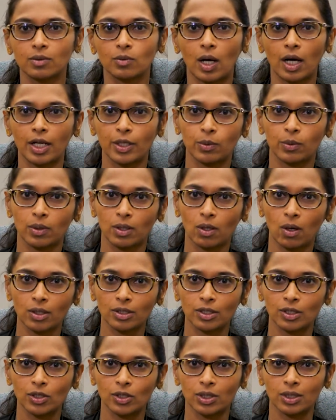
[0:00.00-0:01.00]
are you on
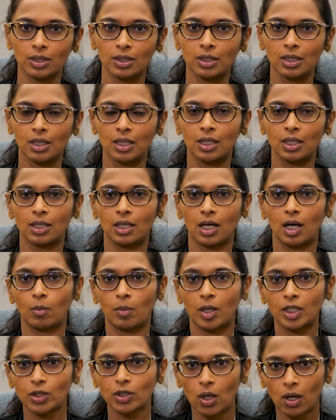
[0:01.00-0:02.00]
oxygen? How
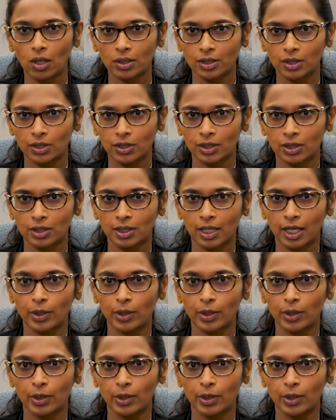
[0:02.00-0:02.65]
much oxygen?